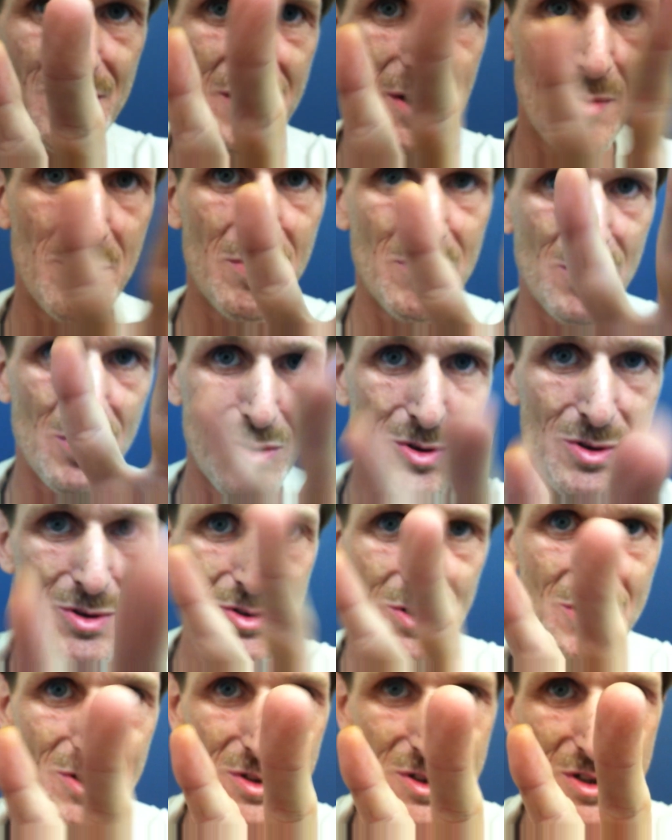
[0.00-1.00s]
double
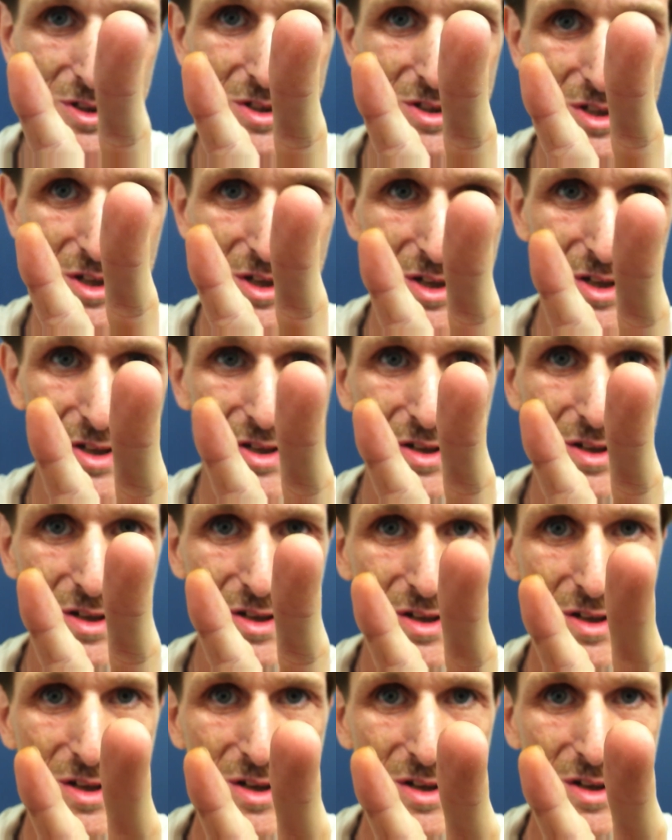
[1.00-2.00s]
hooks on each
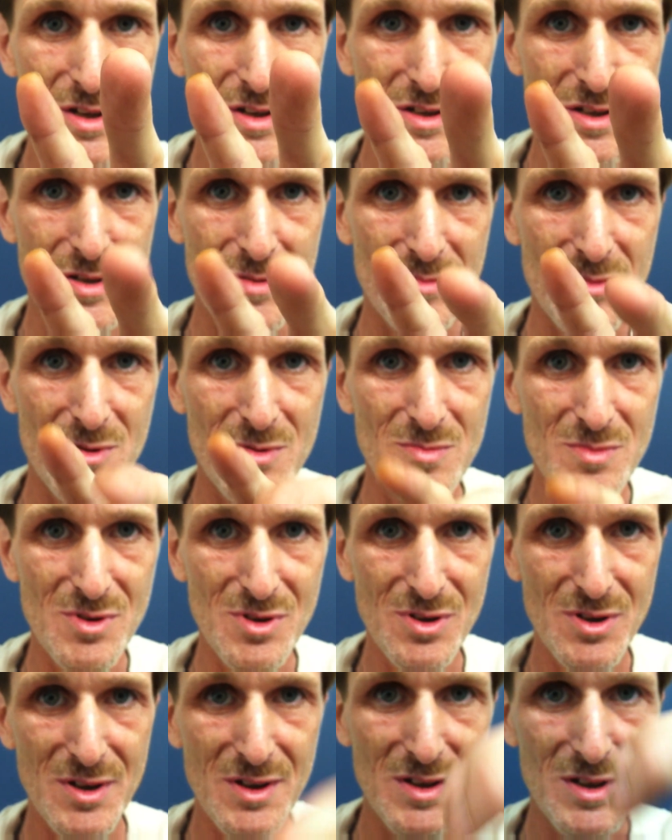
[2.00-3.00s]
end. Some of them
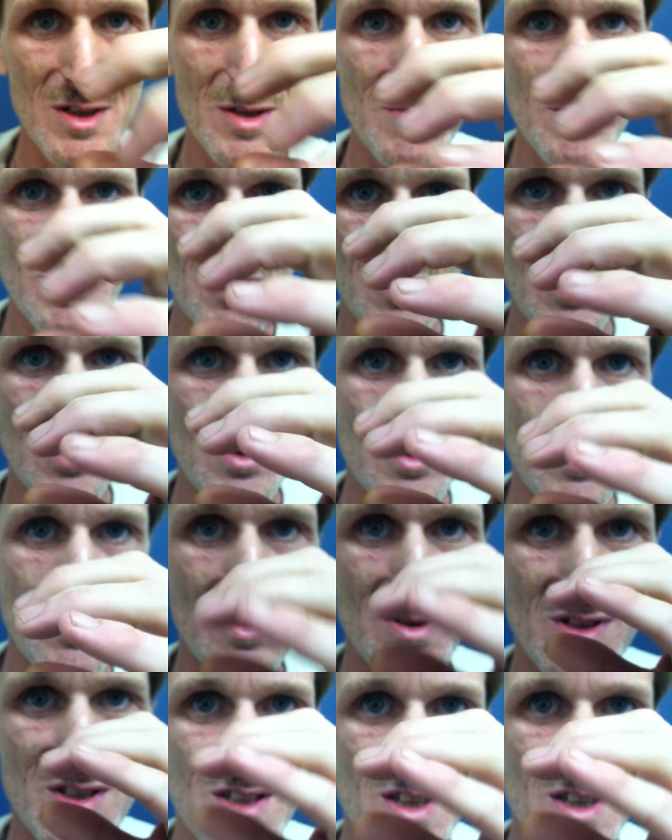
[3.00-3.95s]
look like nematode